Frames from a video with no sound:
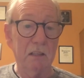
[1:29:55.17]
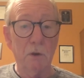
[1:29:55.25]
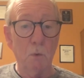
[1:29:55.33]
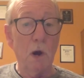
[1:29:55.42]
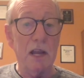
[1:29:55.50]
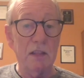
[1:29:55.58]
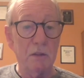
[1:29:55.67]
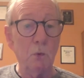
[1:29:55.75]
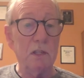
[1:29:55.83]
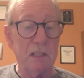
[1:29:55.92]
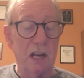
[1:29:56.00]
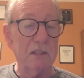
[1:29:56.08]
the way that
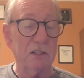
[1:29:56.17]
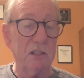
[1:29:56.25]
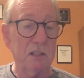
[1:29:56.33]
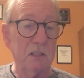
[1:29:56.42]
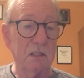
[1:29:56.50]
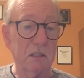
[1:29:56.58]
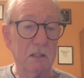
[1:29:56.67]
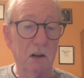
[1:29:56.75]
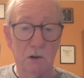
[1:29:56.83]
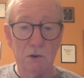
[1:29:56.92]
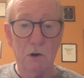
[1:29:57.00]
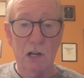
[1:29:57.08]
we test
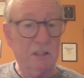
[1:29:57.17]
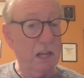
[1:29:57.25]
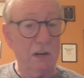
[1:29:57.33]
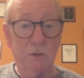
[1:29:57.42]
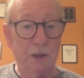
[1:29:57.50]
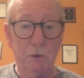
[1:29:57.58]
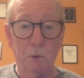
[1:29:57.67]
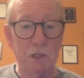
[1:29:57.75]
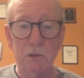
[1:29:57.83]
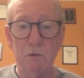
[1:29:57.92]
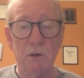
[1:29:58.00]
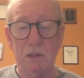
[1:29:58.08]
our drugs. I don't think we
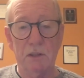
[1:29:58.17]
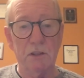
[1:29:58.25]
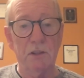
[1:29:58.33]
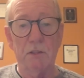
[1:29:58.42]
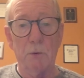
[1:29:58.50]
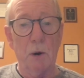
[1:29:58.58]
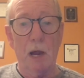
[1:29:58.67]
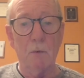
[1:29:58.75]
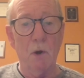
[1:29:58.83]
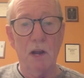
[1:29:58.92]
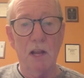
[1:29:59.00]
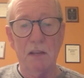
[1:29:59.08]
do it the
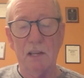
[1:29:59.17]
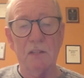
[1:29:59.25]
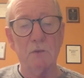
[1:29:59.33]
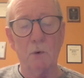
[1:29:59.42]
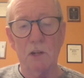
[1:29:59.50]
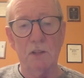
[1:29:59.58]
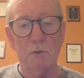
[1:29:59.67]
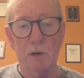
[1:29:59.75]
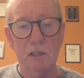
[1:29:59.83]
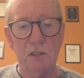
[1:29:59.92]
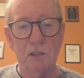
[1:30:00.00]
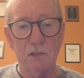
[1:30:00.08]
right way. And that's one of the
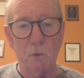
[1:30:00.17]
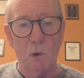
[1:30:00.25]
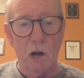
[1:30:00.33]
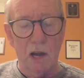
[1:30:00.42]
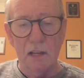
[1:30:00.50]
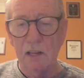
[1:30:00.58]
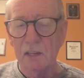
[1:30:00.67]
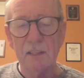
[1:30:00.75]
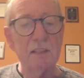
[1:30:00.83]
reasons why